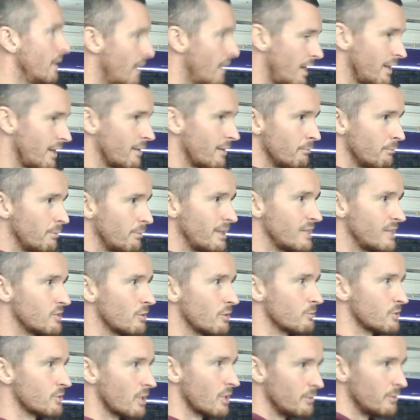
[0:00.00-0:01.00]
And then bleeds
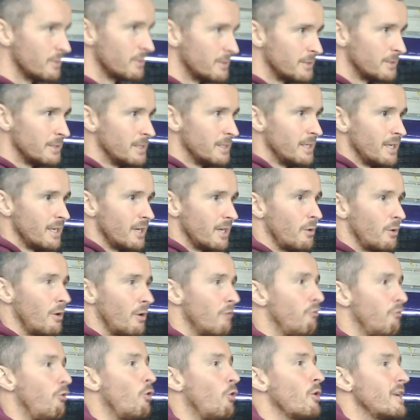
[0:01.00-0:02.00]
up. So, you know,
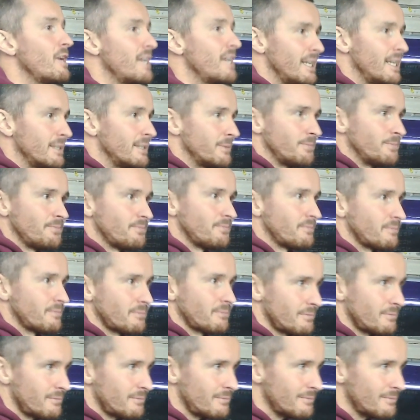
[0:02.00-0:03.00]
avoiding
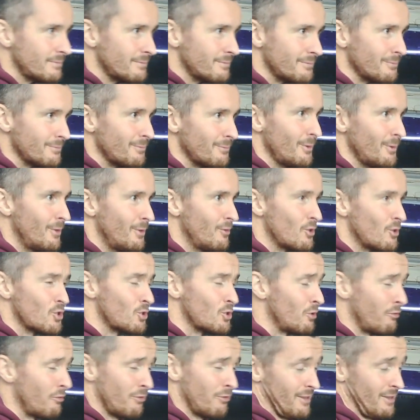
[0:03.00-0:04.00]
the
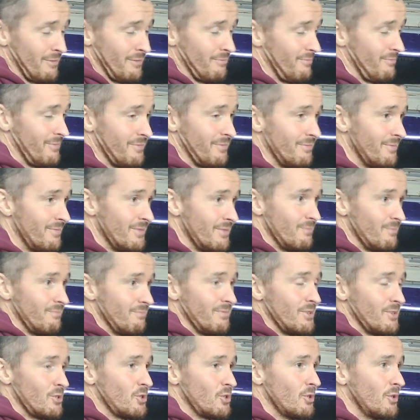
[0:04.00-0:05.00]
stuff that
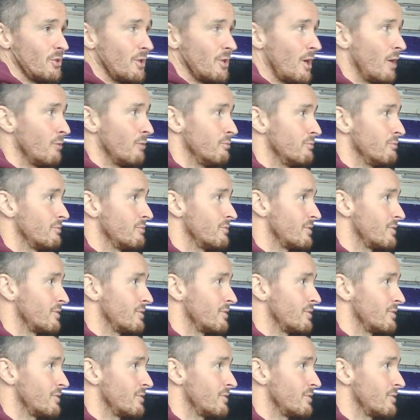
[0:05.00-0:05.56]
they should know.